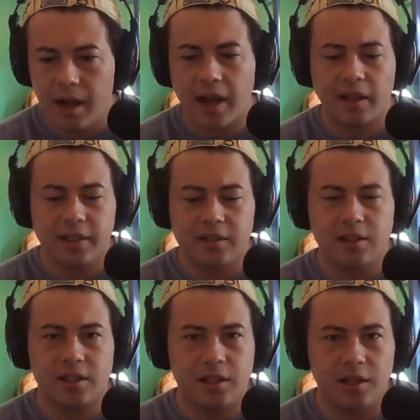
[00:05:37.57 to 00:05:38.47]
I like to
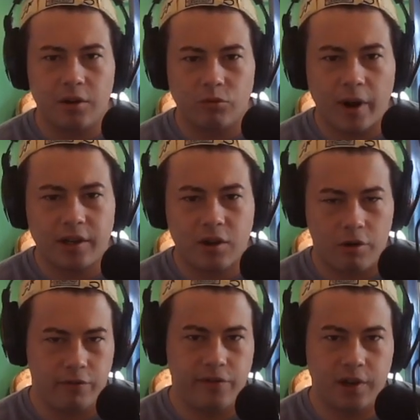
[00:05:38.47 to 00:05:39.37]
see a red
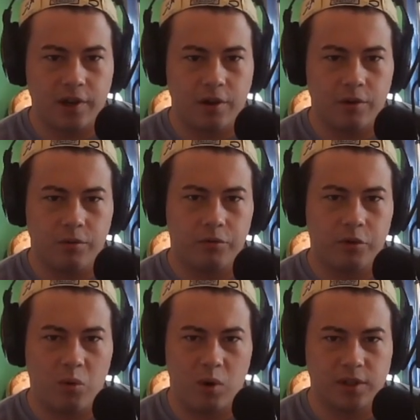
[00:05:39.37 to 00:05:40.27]
card video
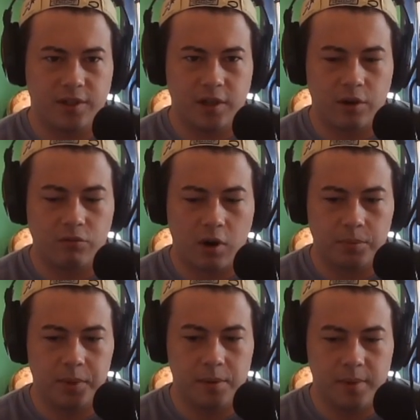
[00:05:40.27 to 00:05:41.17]
for once on
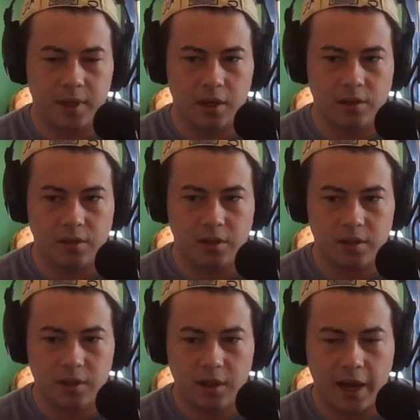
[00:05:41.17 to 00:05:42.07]
rugby
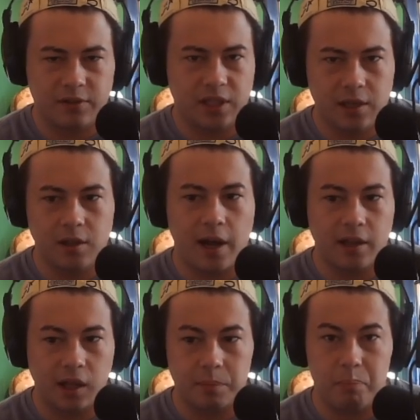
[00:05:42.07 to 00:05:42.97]
because I've seen a lot of,
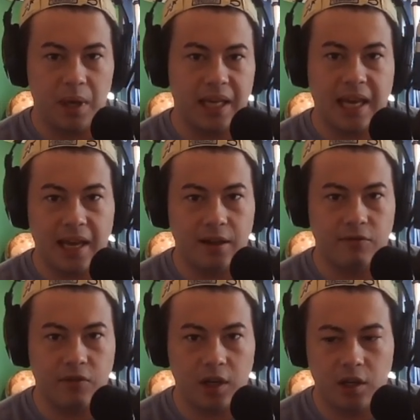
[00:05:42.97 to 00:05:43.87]
like, big hit
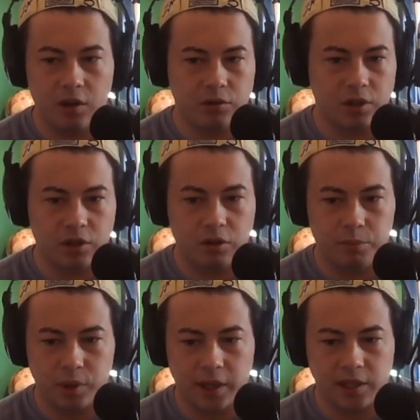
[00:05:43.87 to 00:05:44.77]
videos and good
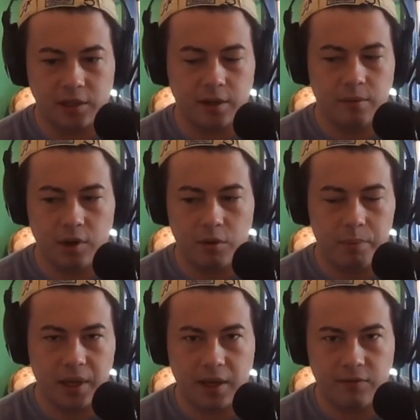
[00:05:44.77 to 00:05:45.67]
plays and, you know,
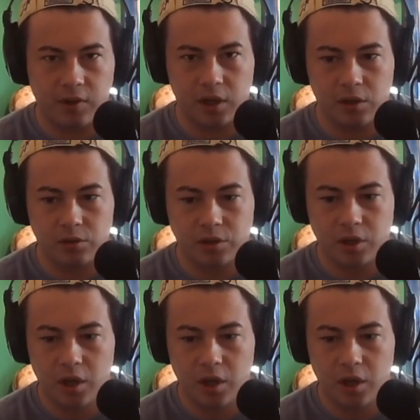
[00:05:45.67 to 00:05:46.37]
big hit videos